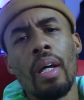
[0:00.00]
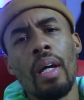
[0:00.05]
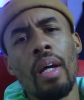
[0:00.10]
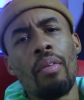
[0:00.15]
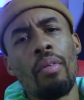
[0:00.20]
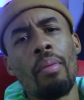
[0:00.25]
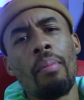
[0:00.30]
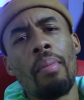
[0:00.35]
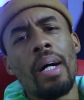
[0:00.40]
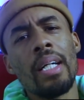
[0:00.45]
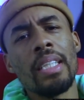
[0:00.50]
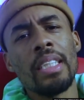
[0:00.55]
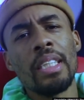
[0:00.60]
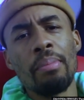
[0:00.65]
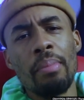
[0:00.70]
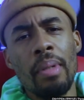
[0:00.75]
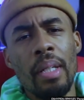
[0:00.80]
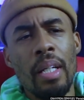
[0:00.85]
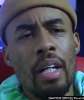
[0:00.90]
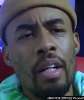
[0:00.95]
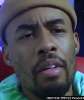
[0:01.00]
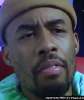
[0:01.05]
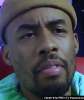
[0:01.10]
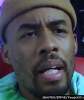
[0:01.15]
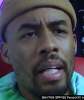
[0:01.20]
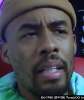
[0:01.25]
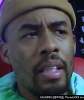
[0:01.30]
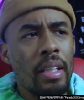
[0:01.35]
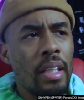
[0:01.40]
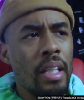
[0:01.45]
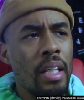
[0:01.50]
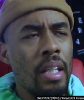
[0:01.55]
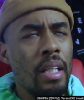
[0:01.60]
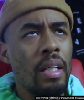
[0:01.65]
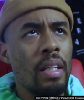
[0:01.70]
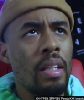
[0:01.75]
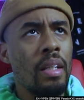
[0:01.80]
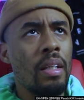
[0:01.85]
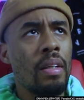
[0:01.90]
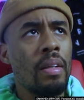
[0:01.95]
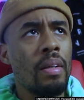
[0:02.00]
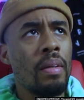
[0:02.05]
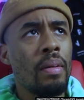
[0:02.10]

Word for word: It reminds me of like the